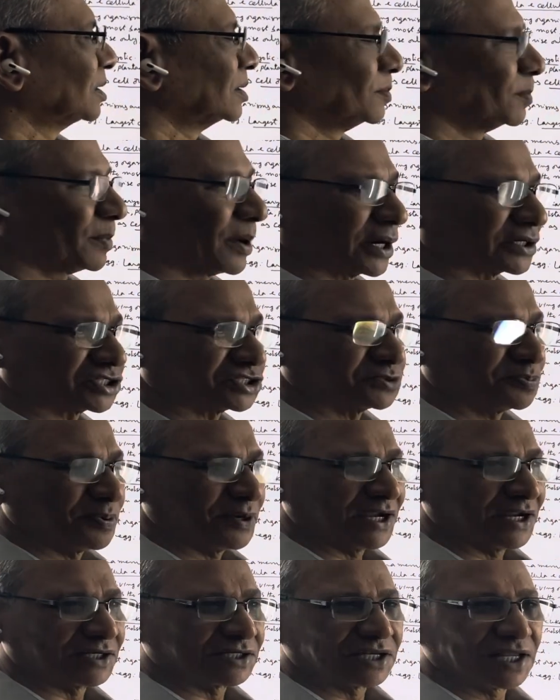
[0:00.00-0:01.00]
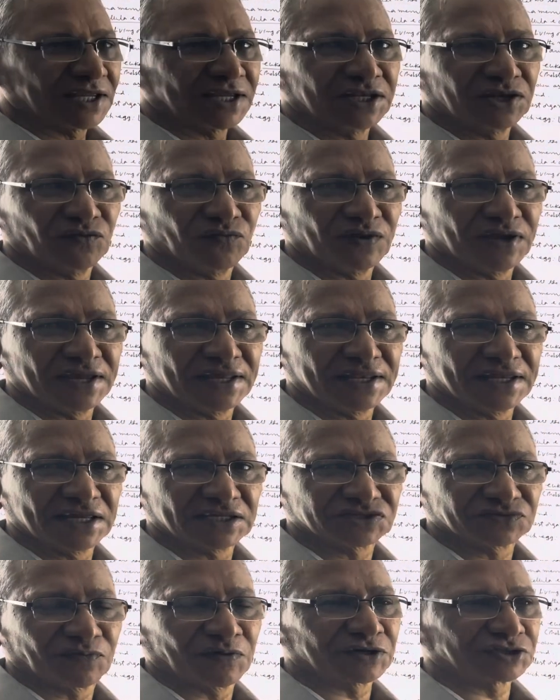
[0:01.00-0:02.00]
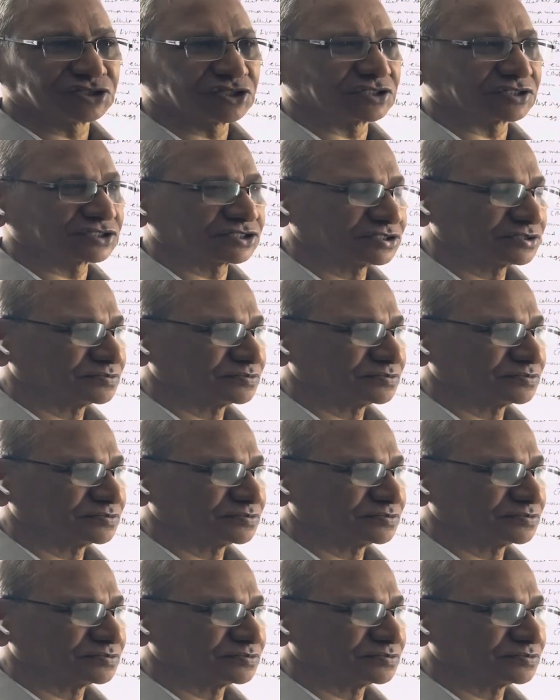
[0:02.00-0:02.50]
participate in various functions.